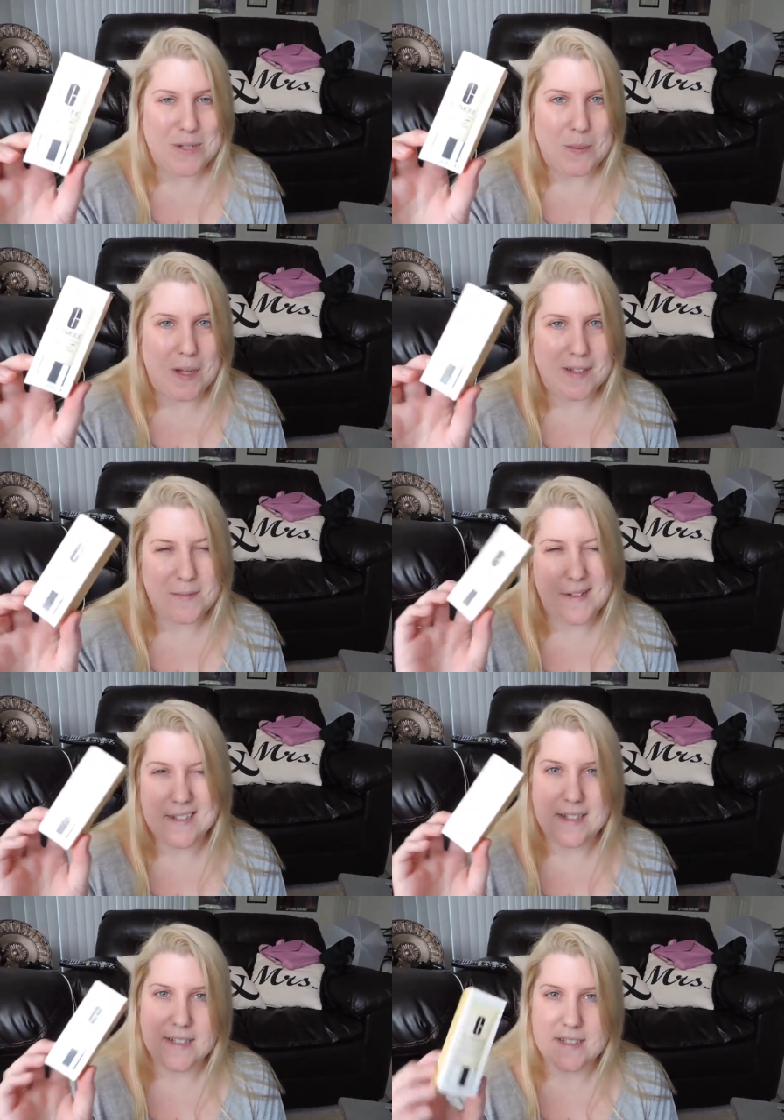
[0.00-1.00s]
once in a while because my
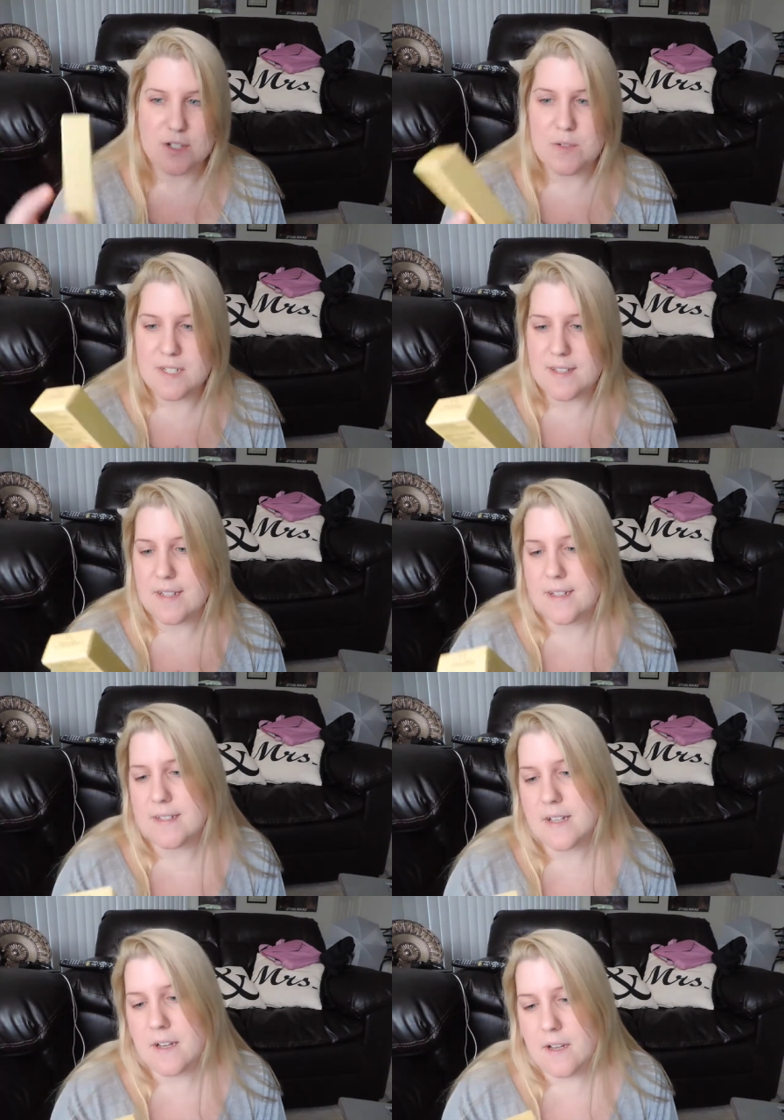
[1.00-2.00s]
skin gets used to
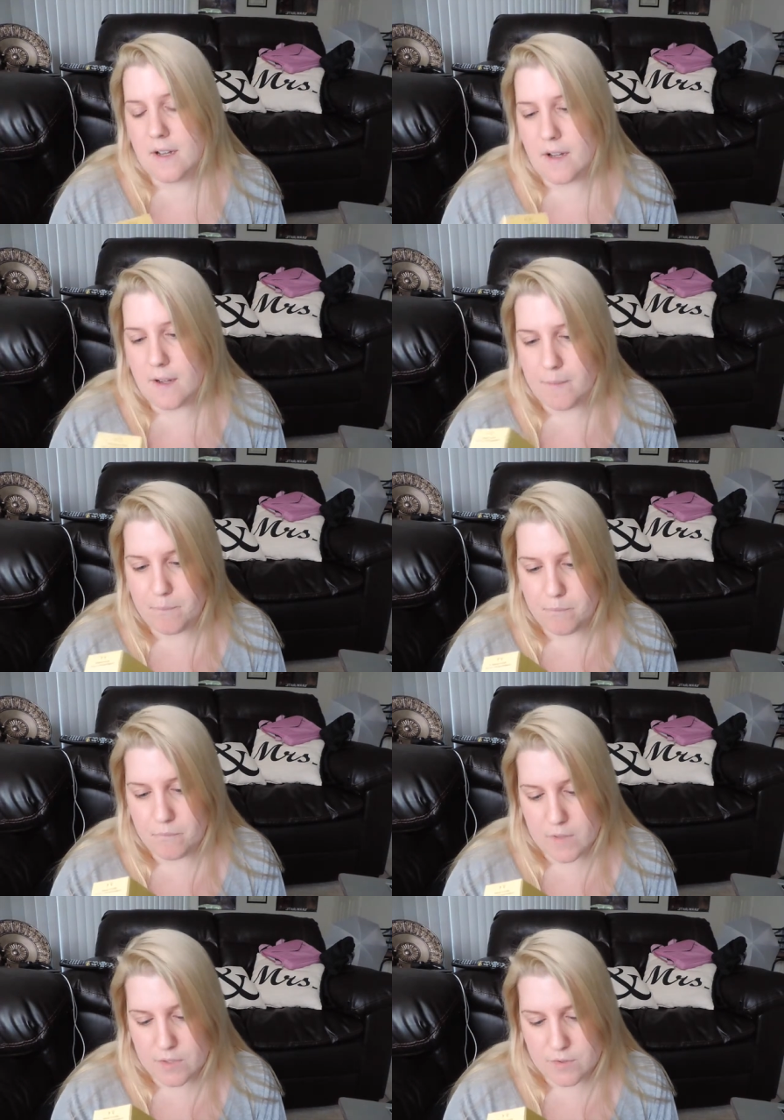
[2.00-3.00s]
things. Um,
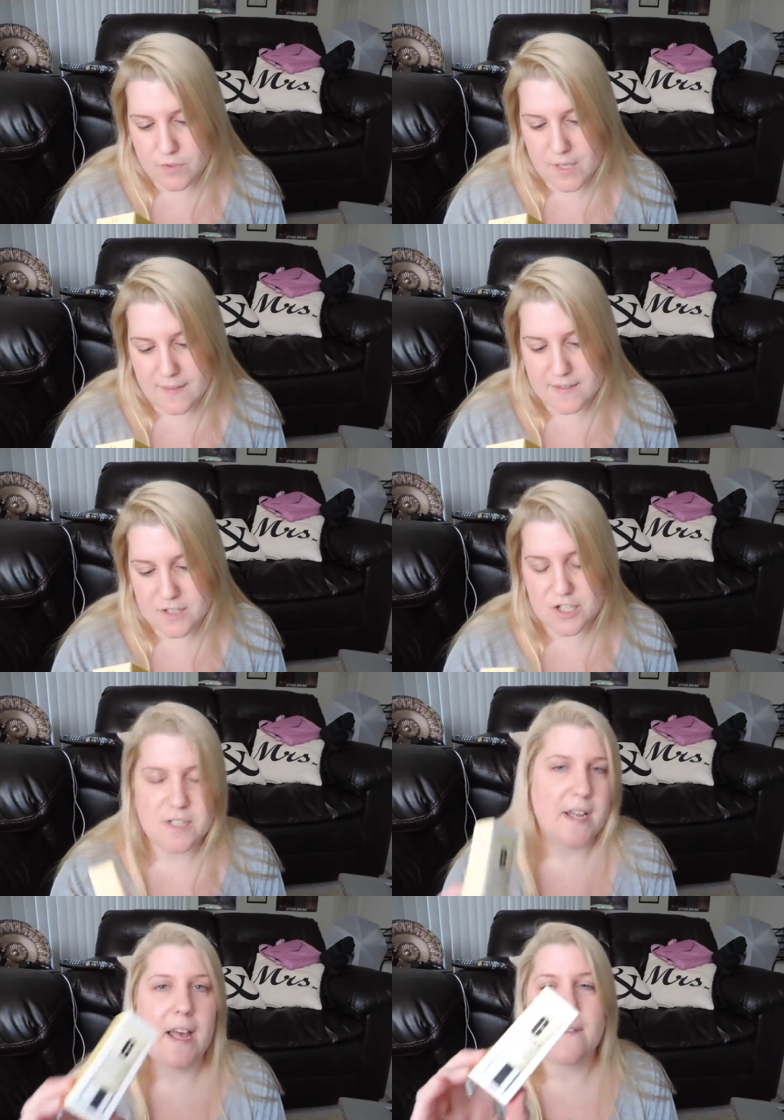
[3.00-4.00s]
so yeah, this is
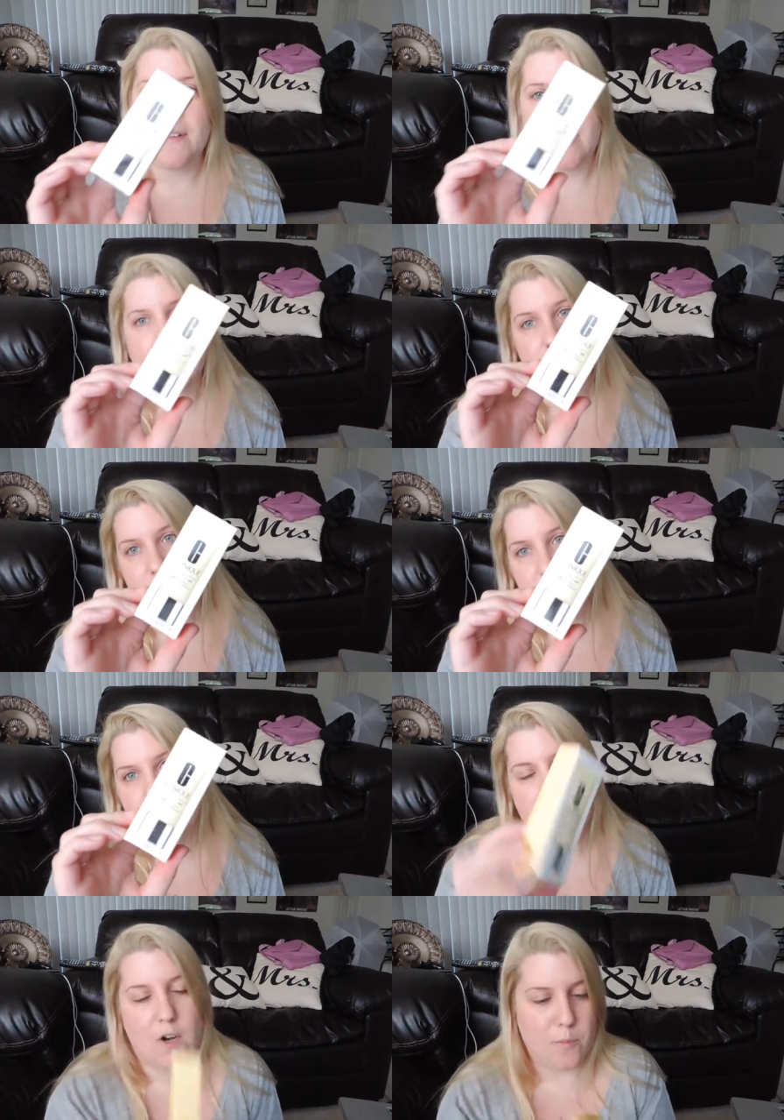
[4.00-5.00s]
just a half an ounce
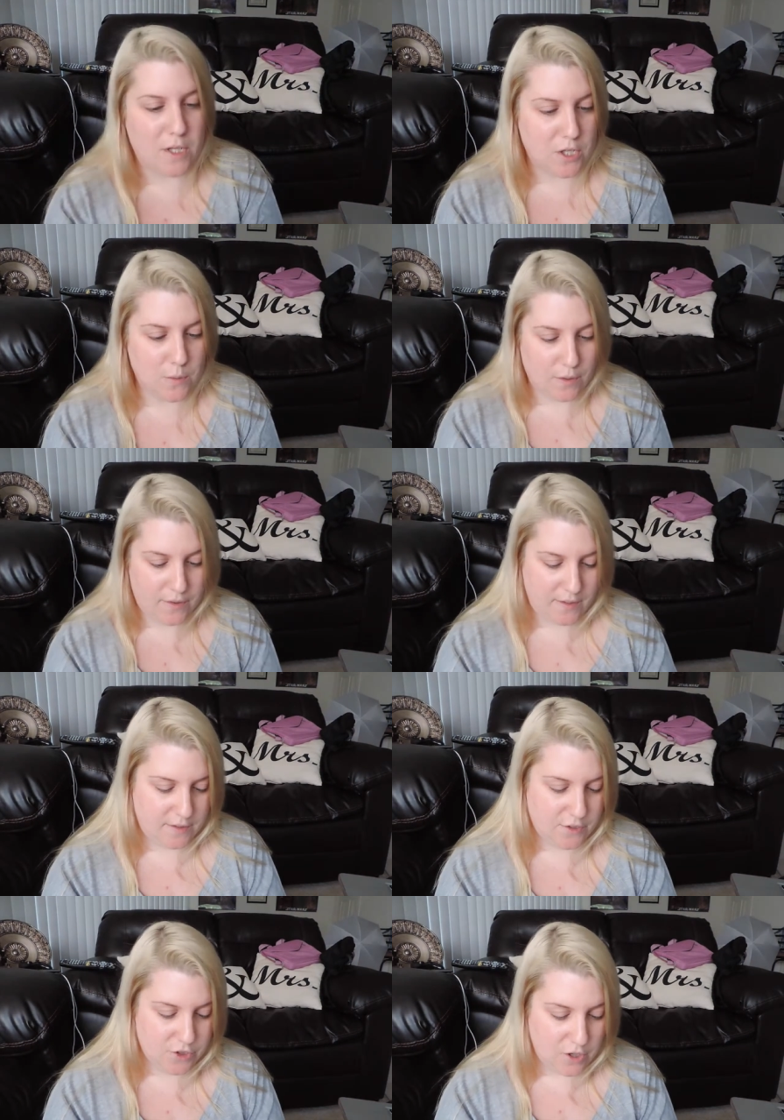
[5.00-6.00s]
and I thought it would be a cute little
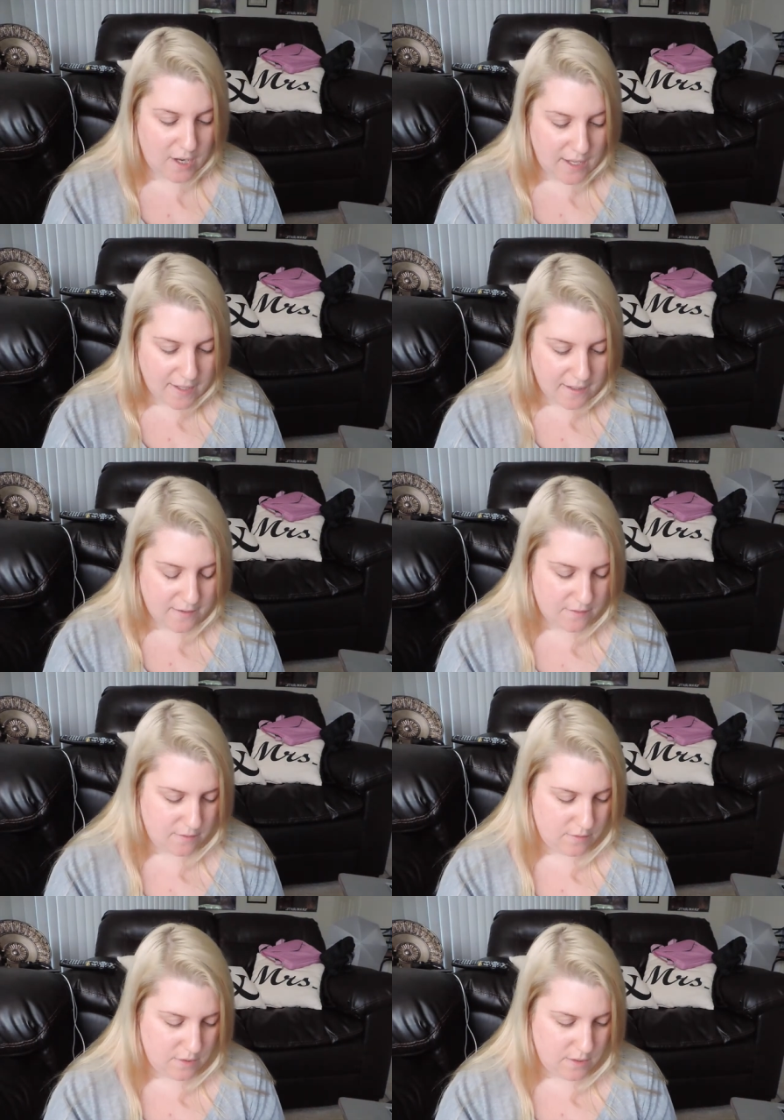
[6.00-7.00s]
thing to try.
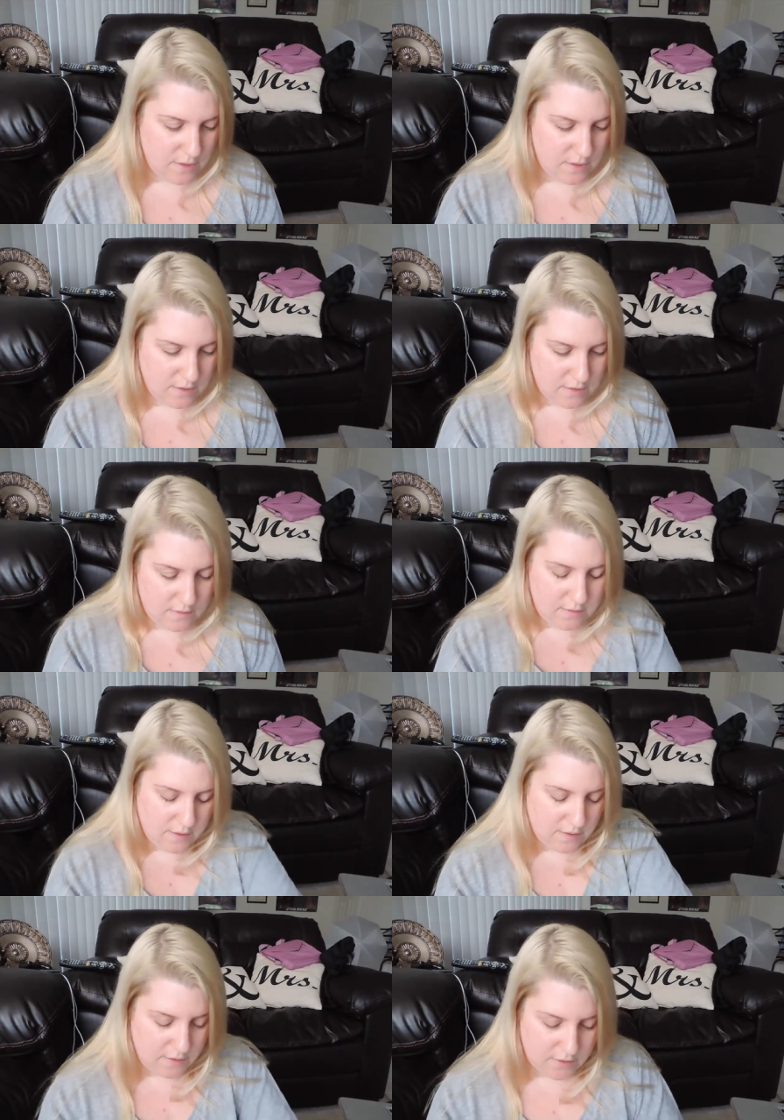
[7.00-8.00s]

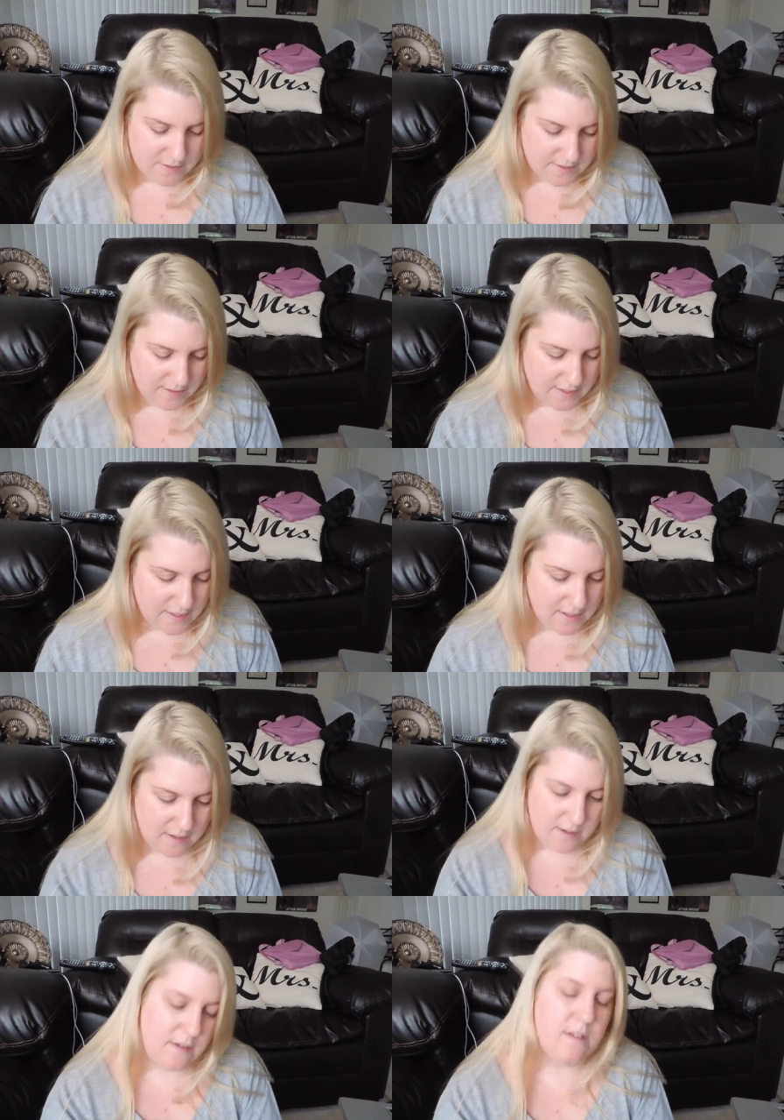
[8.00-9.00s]
It looks like